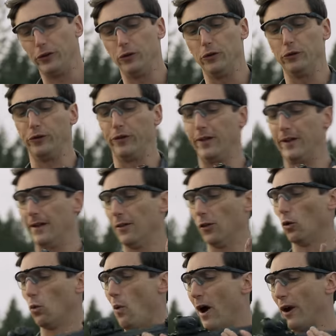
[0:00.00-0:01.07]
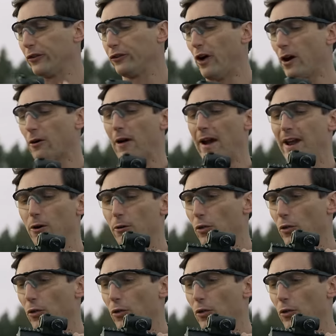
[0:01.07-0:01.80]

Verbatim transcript: you can use the little wire stock right here.